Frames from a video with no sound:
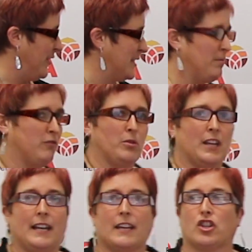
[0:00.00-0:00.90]
this before
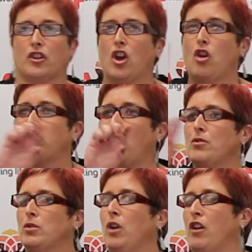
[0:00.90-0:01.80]
the election,
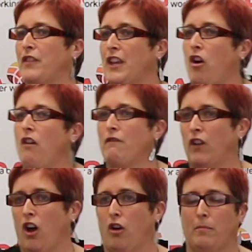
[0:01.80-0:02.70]
wrote all over the
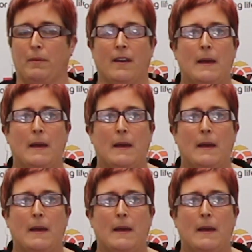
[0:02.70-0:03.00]
envelope,